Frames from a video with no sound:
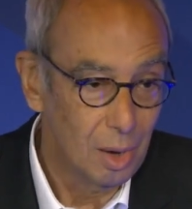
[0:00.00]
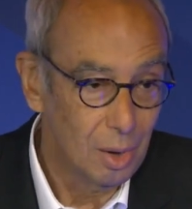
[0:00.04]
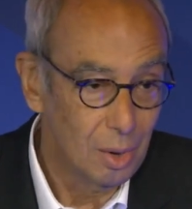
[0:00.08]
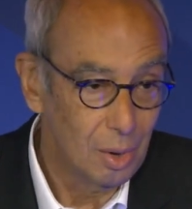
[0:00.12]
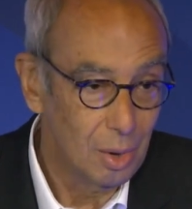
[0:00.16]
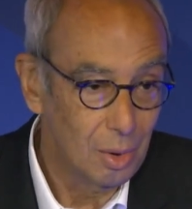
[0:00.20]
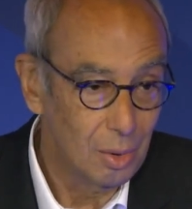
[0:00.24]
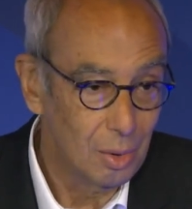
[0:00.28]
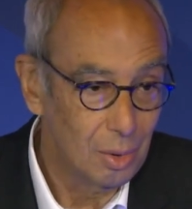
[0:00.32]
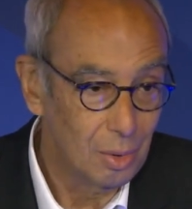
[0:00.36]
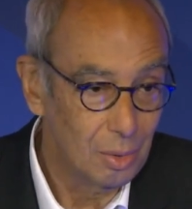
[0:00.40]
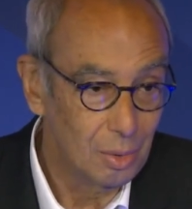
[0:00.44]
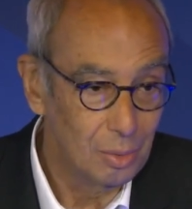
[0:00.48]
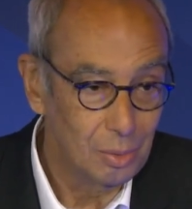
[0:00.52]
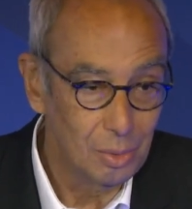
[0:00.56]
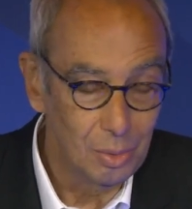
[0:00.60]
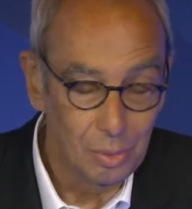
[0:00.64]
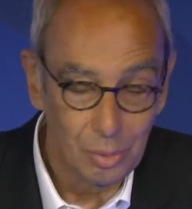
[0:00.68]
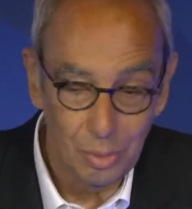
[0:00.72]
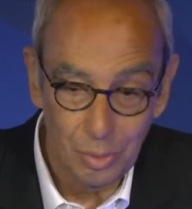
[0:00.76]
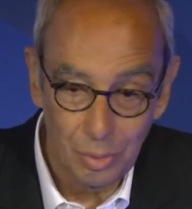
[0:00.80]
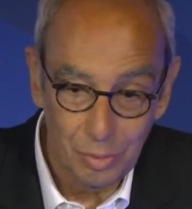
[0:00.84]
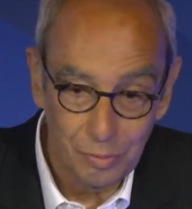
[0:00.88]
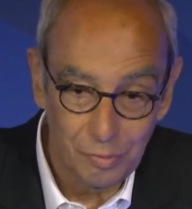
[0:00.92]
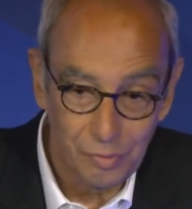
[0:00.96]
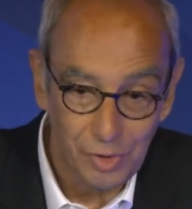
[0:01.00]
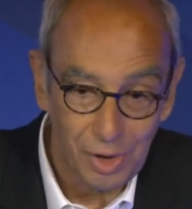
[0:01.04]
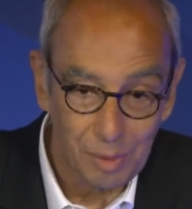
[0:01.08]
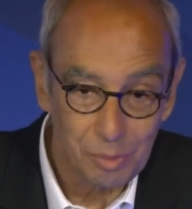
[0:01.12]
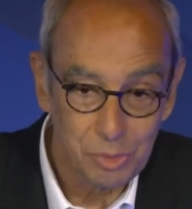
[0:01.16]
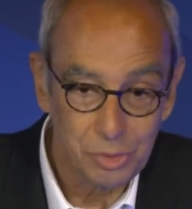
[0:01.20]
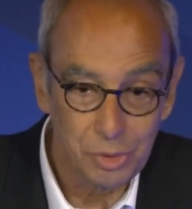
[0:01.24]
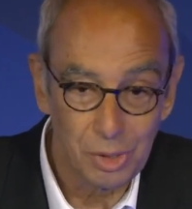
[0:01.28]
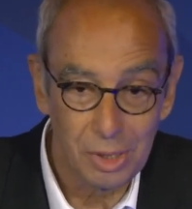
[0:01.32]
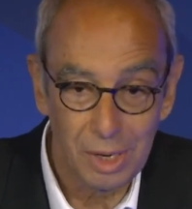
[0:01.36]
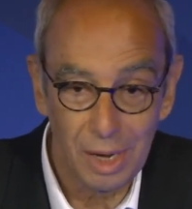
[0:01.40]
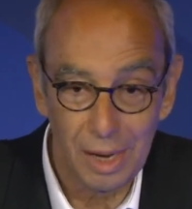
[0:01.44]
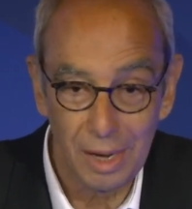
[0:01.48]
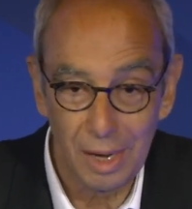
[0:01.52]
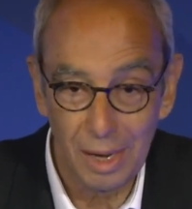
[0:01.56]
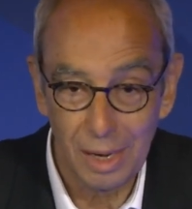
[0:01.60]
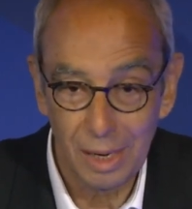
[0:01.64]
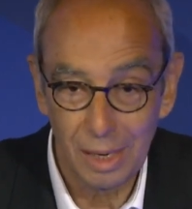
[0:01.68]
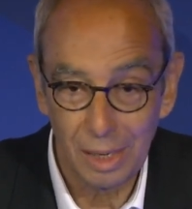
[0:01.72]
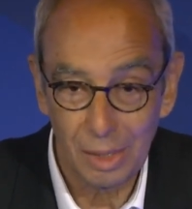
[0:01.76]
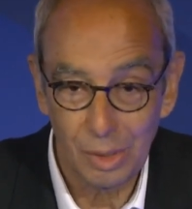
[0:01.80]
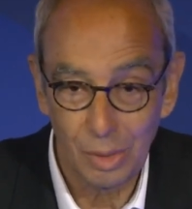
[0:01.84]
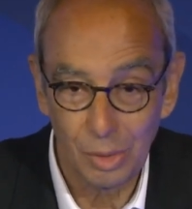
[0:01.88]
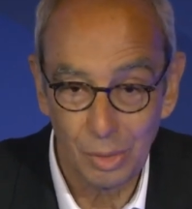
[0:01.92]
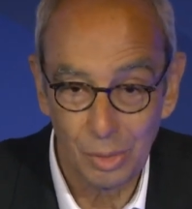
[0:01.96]
What is a
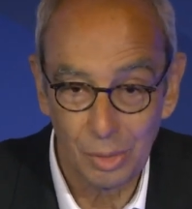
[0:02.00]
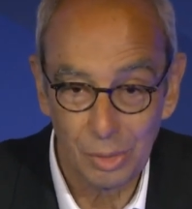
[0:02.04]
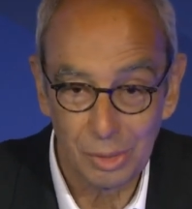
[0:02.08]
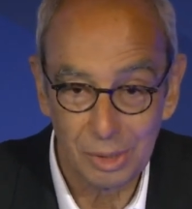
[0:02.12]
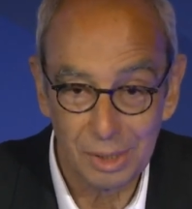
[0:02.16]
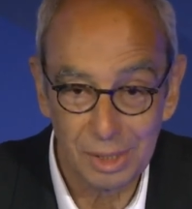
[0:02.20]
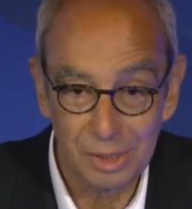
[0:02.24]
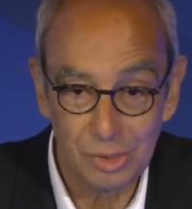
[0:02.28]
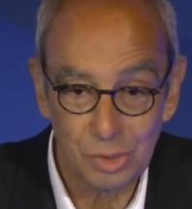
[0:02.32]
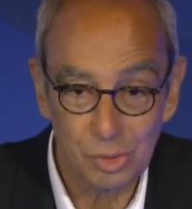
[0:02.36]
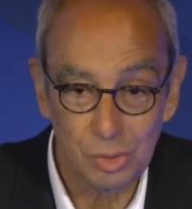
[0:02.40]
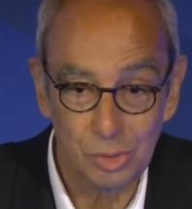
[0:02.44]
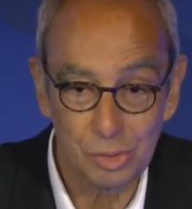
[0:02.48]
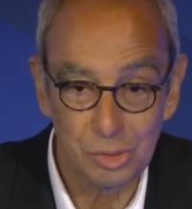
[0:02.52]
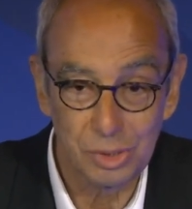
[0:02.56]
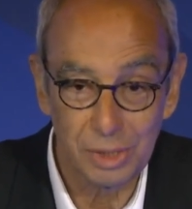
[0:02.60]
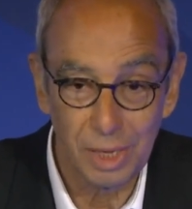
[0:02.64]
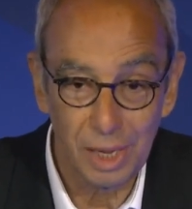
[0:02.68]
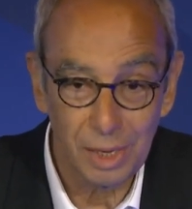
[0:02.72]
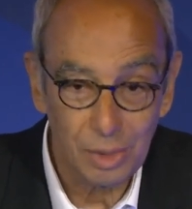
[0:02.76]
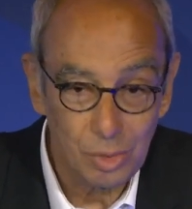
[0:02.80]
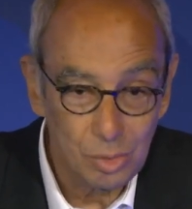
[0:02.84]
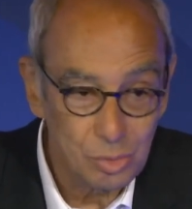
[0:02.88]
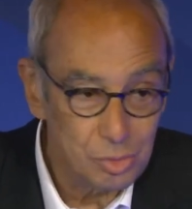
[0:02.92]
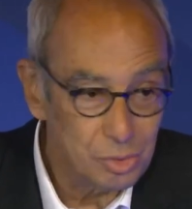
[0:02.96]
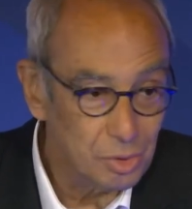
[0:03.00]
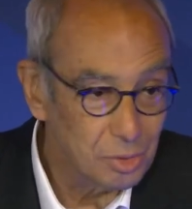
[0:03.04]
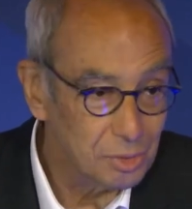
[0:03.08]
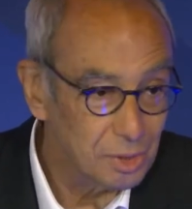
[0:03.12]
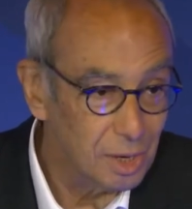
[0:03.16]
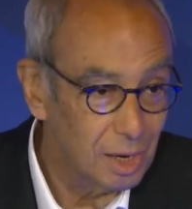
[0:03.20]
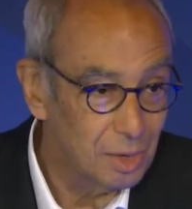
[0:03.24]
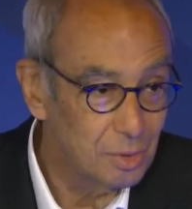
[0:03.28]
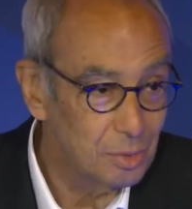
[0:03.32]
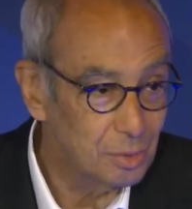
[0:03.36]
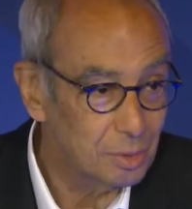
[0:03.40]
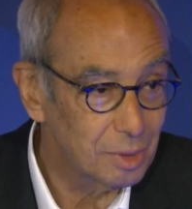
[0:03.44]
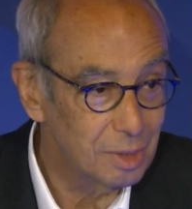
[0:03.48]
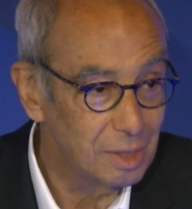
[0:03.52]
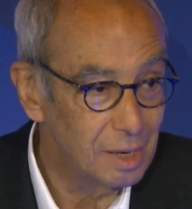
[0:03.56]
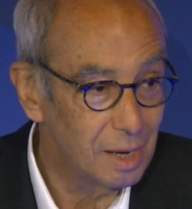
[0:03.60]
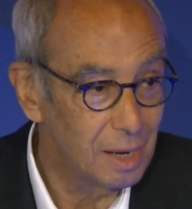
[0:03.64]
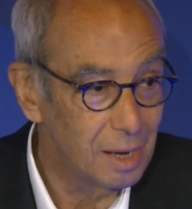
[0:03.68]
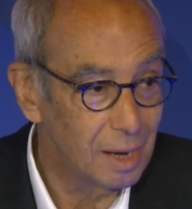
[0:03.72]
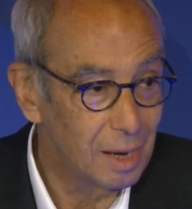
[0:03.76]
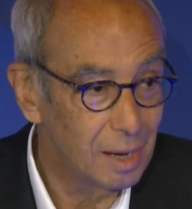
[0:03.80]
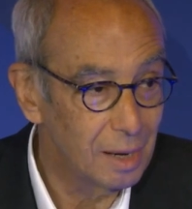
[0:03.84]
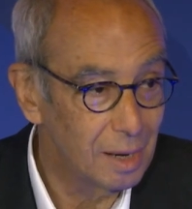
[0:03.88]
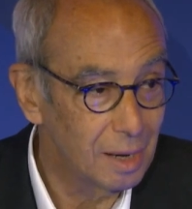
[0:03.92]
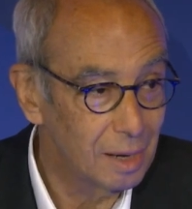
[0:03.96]
solar farm?
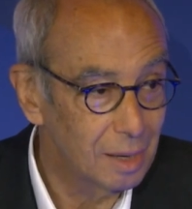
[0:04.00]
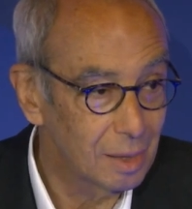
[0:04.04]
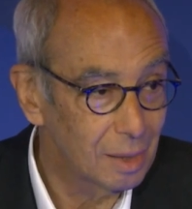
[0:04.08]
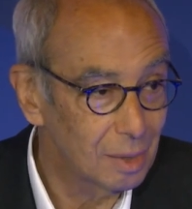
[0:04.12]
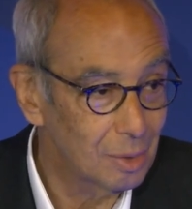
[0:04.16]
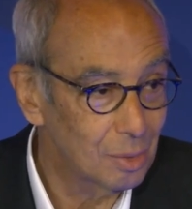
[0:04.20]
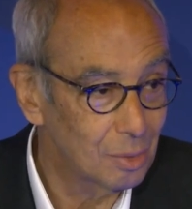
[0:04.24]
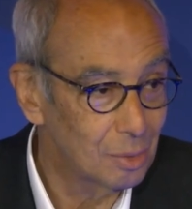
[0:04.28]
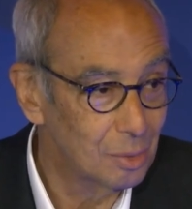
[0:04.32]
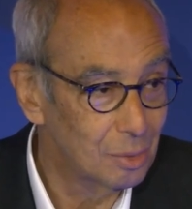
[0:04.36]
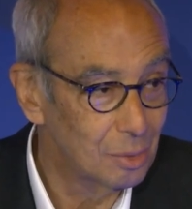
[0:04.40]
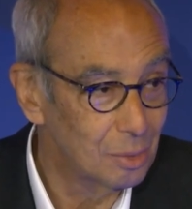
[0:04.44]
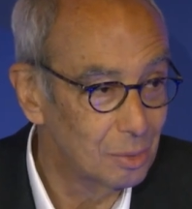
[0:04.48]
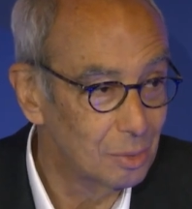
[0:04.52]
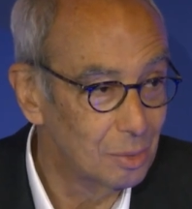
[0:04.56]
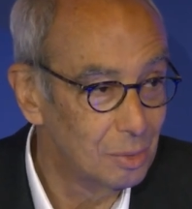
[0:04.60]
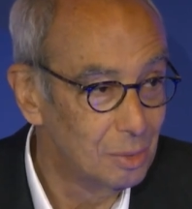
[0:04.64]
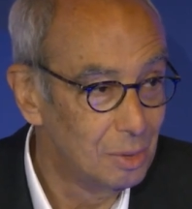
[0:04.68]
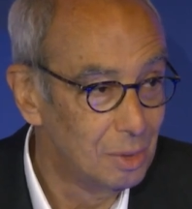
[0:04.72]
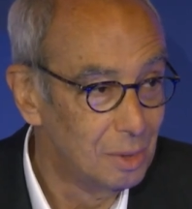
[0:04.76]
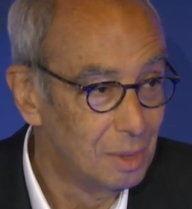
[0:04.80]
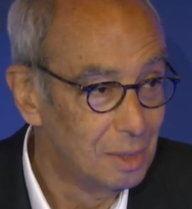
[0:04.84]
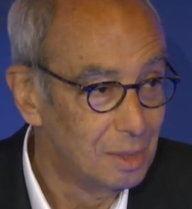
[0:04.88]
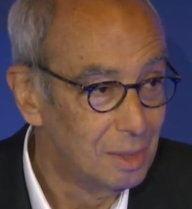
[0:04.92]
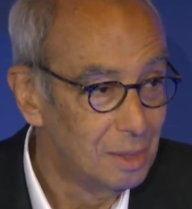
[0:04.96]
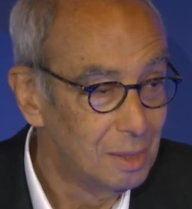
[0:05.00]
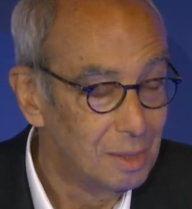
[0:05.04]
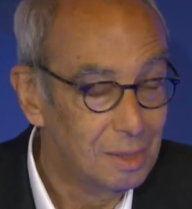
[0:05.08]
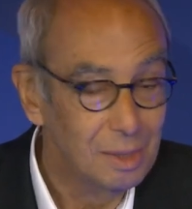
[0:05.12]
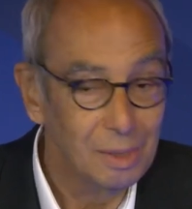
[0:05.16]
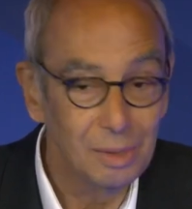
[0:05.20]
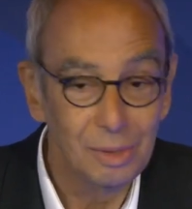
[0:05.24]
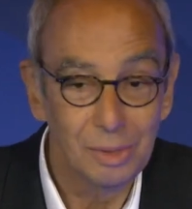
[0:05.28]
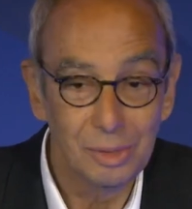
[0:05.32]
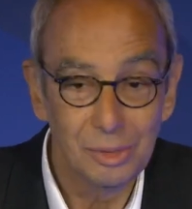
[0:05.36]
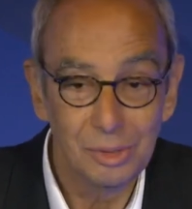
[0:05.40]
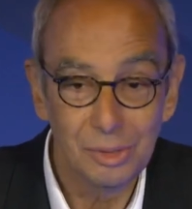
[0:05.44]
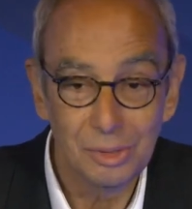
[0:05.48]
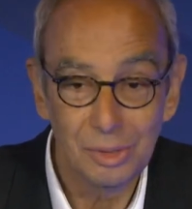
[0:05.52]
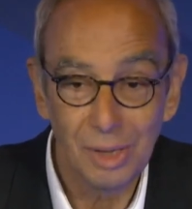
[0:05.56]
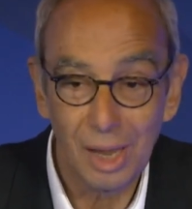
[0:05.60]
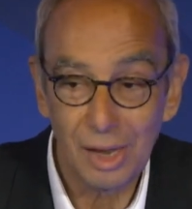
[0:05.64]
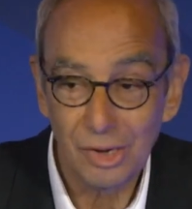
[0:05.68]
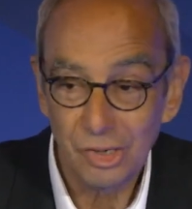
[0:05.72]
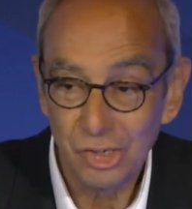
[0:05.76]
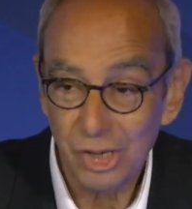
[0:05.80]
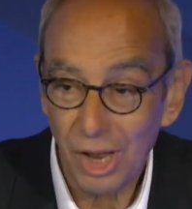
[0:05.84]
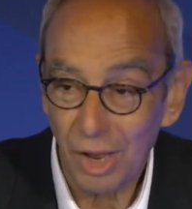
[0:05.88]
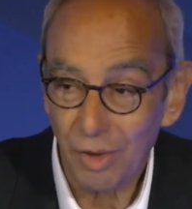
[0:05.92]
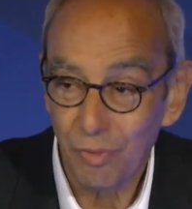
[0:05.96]
What is a nuclear
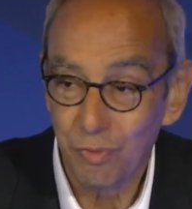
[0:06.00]
plant?